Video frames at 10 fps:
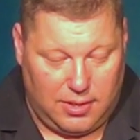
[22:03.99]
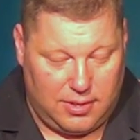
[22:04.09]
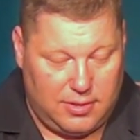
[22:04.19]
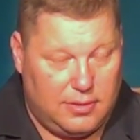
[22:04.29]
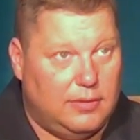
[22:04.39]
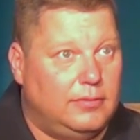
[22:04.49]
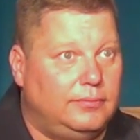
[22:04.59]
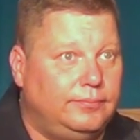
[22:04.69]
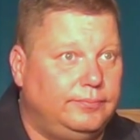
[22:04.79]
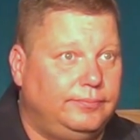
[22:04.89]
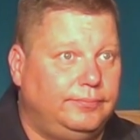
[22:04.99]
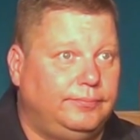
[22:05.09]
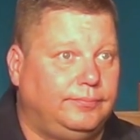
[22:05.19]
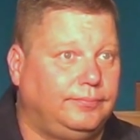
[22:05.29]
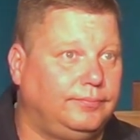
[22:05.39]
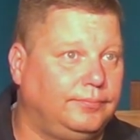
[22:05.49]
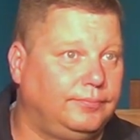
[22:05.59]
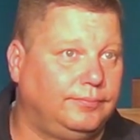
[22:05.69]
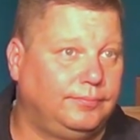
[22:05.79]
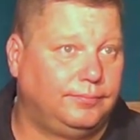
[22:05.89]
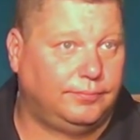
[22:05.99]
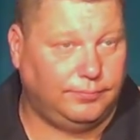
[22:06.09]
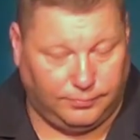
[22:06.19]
(no one is talking)